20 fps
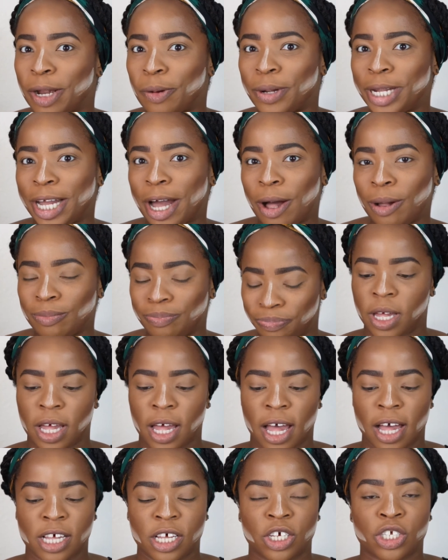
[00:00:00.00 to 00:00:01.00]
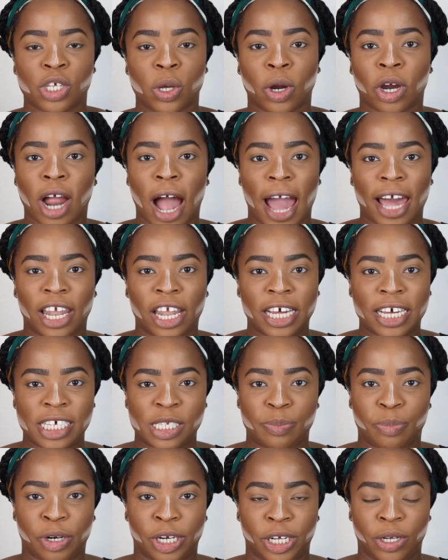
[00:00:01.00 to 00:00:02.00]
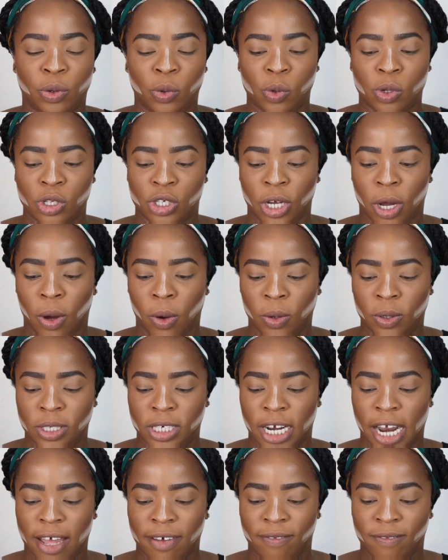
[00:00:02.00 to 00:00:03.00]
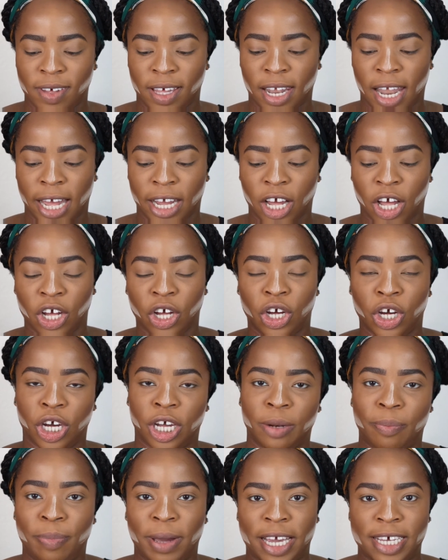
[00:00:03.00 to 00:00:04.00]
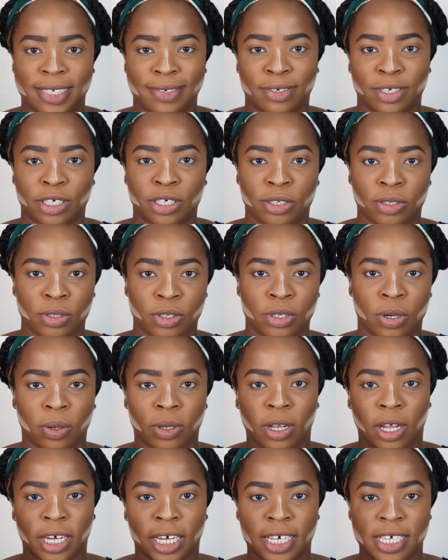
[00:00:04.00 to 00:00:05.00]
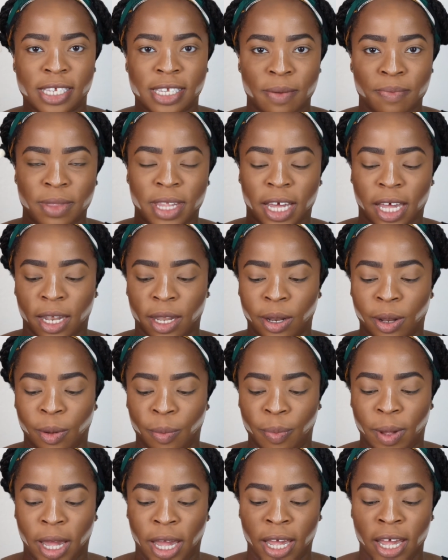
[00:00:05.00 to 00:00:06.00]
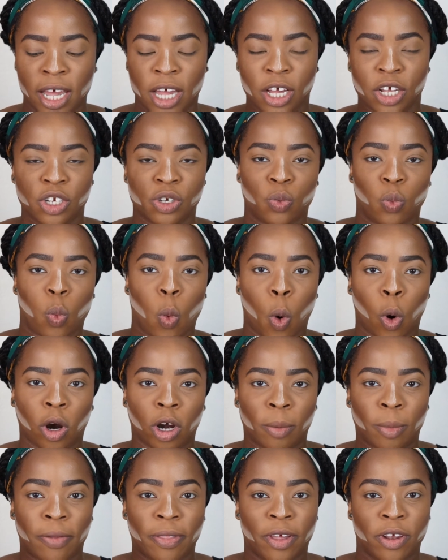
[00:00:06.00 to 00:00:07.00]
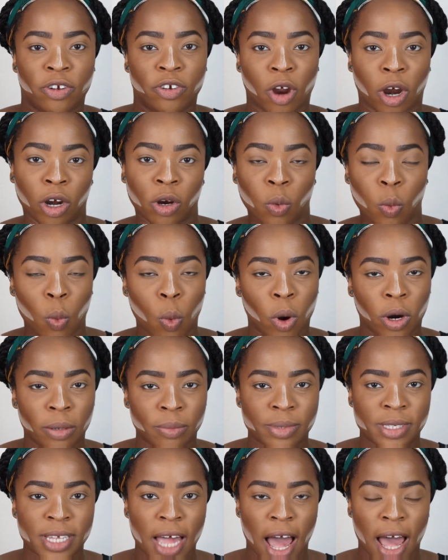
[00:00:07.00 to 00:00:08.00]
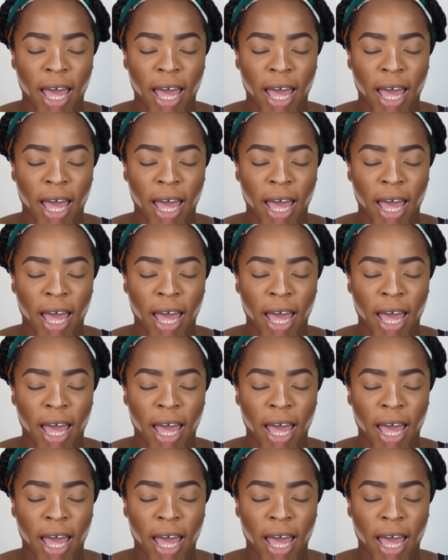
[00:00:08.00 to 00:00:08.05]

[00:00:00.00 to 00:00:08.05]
here we go. So her eye look is pretty cool toned, and I feel like a good base for a cool tone look is something a little bit warm, on the dark warm